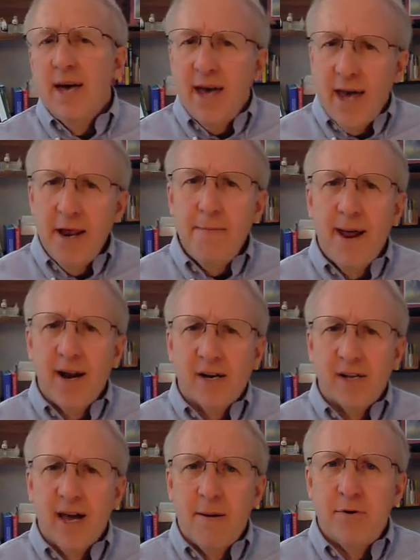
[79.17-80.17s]
in
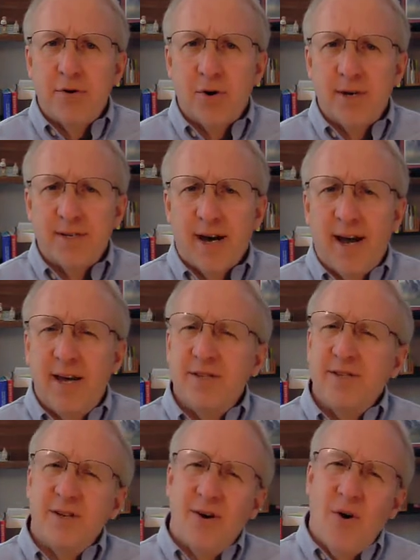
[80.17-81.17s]
medical laboratory
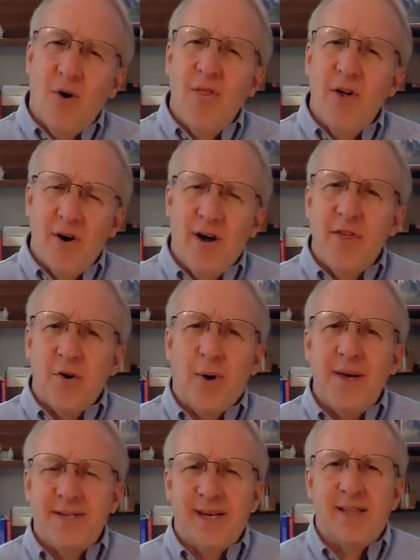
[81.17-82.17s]
science, or there are other
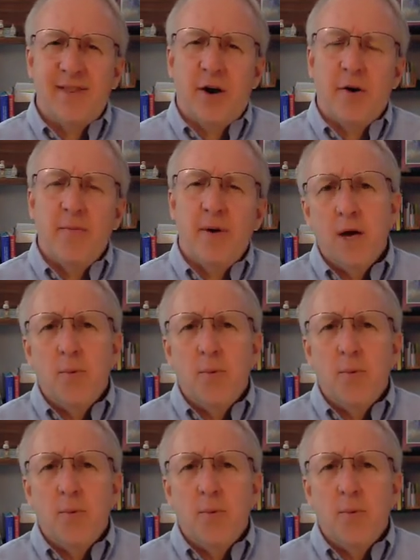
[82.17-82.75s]
ways to get there,